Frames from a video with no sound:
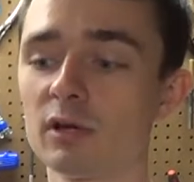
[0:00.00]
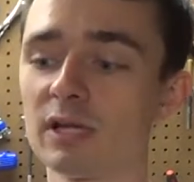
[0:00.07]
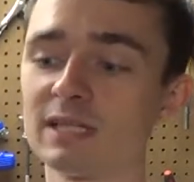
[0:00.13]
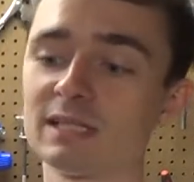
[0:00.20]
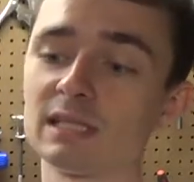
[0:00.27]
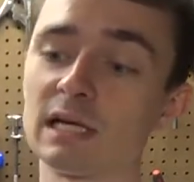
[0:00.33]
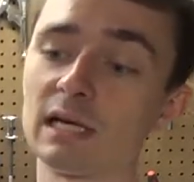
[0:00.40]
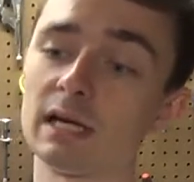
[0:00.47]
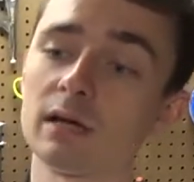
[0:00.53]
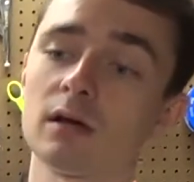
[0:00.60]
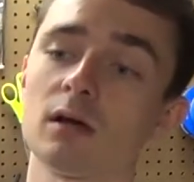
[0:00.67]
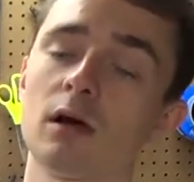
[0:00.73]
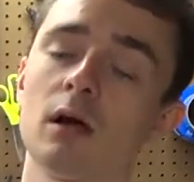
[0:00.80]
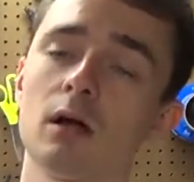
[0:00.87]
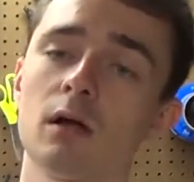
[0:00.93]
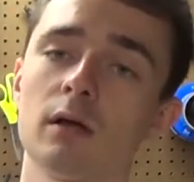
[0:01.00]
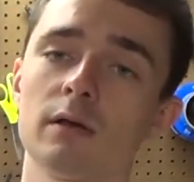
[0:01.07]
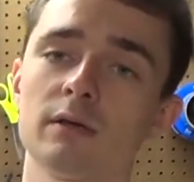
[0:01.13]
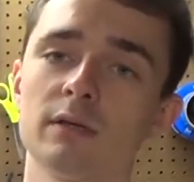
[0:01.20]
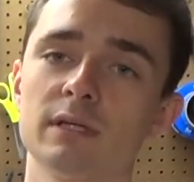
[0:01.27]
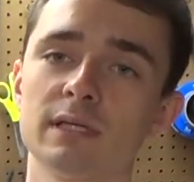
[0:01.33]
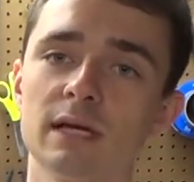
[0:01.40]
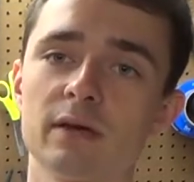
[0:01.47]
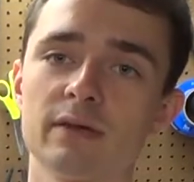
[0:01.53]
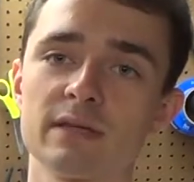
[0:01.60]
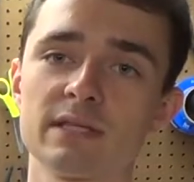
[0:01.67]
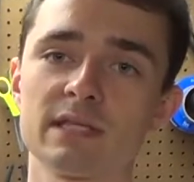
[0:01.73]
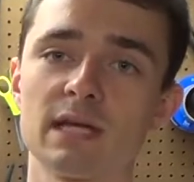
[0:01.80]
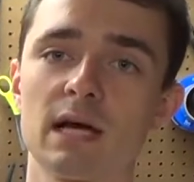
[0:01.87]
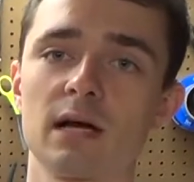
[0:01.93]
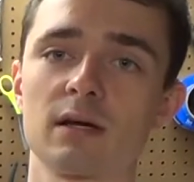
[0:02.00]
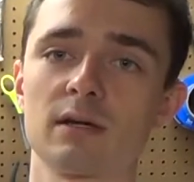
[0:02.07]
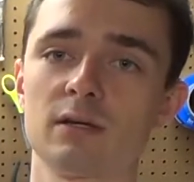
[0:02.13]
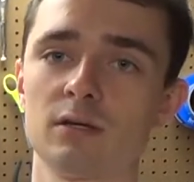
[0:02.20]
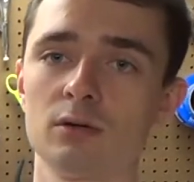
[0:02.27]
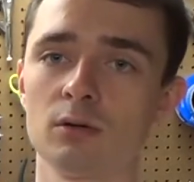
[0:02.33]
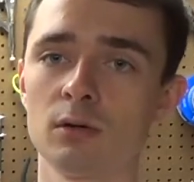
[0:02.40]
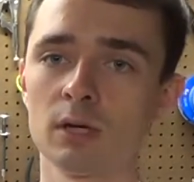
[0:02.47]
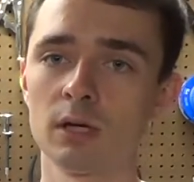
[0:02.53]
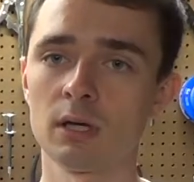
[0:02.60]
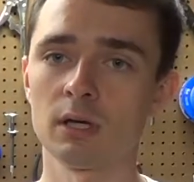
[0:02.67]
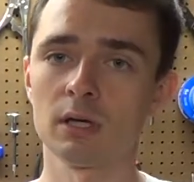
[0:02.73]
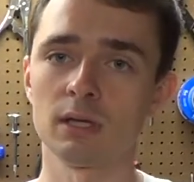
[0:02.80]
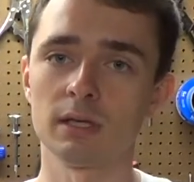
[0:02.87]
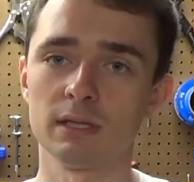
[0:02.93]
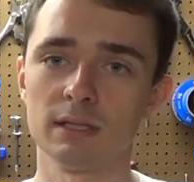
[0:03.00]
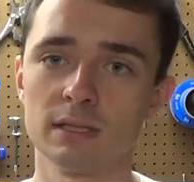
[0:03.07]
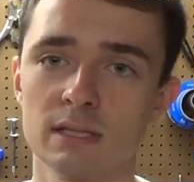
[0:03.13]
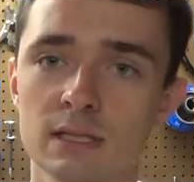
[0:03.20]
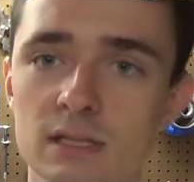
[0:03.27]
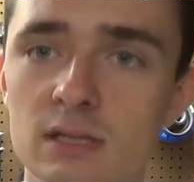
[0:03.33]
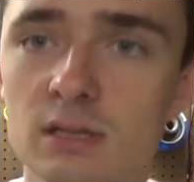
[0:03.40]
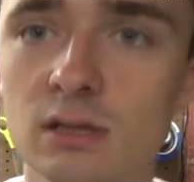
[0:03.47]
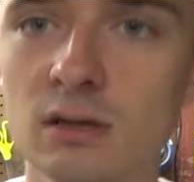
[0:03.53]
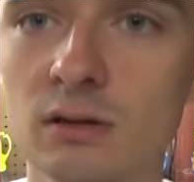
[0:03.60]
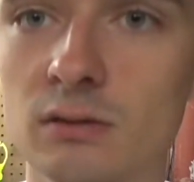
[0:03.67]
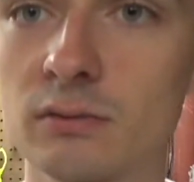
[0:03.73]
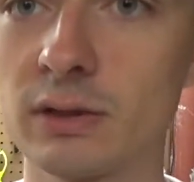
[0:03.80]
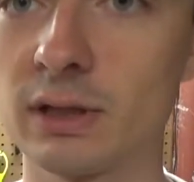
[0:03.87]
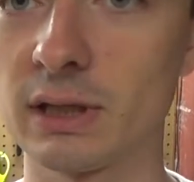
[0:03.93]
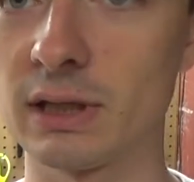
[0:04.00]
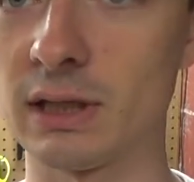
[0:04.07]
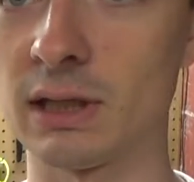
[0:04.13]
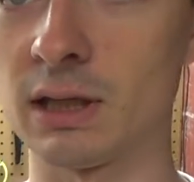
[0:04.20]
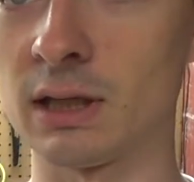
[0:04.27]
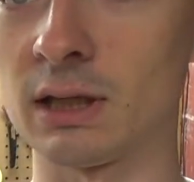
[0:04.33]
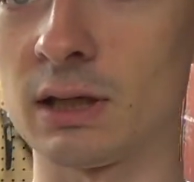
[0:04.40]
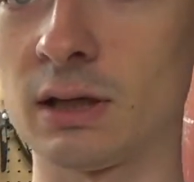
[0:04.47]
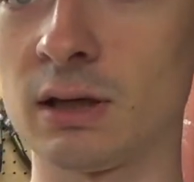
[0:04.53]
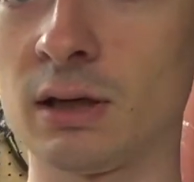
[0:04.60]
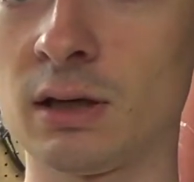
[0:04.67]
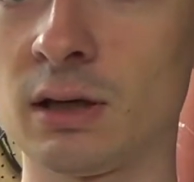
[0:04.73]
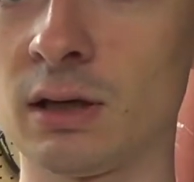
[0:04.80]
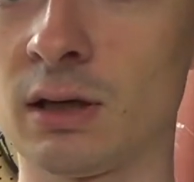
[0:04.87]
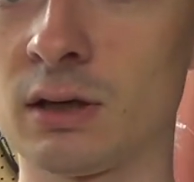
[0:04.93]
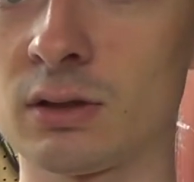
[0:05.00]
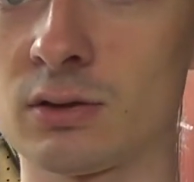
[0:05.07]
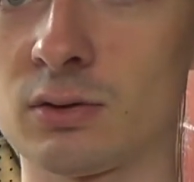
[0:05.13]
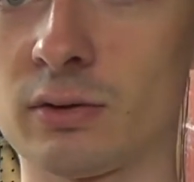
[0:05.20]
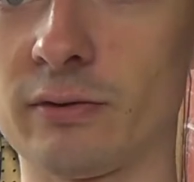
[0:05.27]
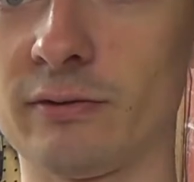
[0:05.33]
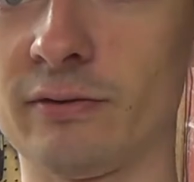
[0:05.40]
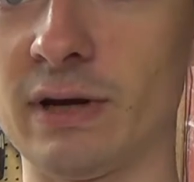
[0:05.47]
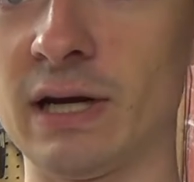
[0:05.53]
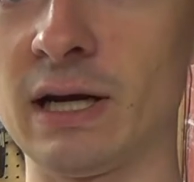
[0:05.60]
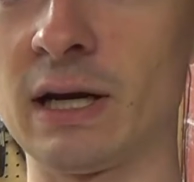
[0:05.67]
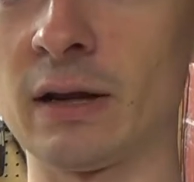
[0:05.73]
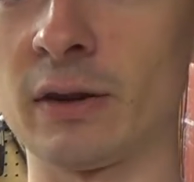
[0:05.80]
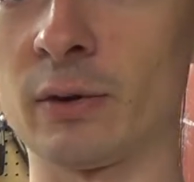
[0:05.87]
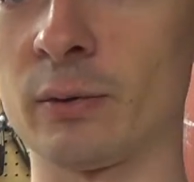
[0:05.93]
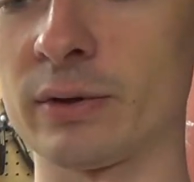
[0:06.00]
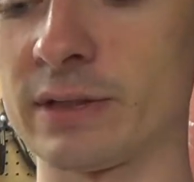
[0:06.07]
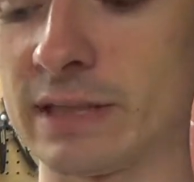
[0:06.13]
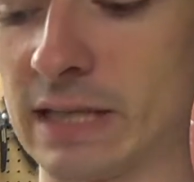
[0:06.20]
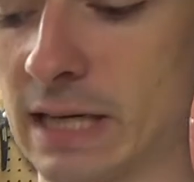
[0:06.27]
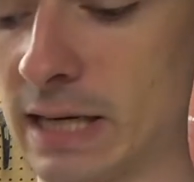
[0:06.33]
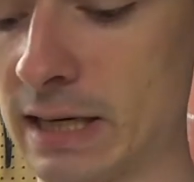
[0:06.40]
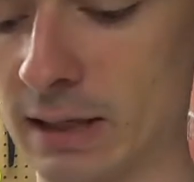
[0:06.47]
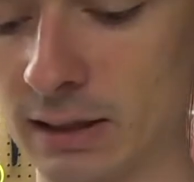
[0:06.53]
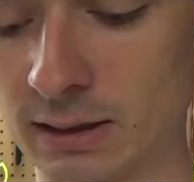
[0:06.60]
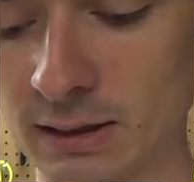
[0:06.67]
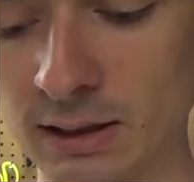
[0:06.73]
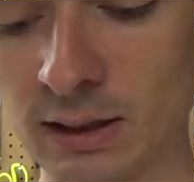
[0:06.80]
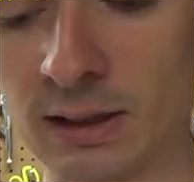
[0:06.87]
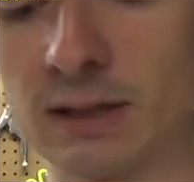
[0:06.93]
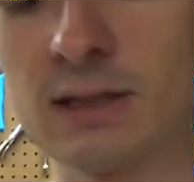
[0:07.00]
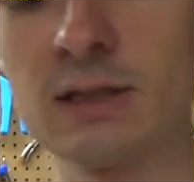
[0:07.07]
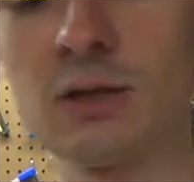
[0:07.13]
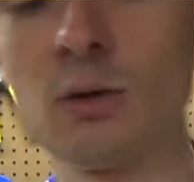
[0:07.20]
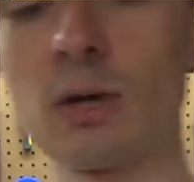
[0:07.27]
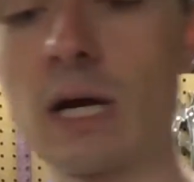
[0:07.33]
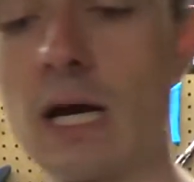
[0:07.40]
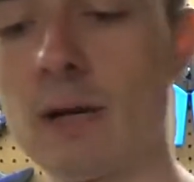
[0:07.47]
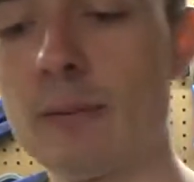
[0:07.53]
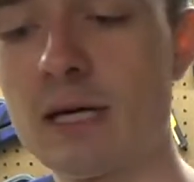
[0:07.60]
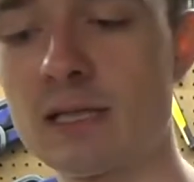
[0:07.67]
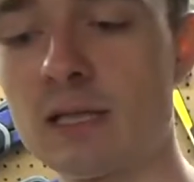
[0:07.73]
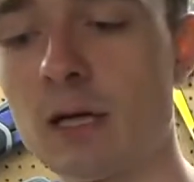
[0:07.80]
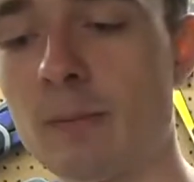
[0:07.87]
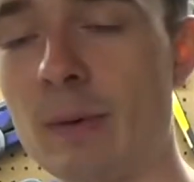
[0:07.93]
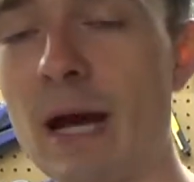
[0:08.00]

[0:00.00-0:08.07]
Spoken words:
let's say. You can tell in the stock too is really sort of faded on the one side, and these 2 are kind of messed up.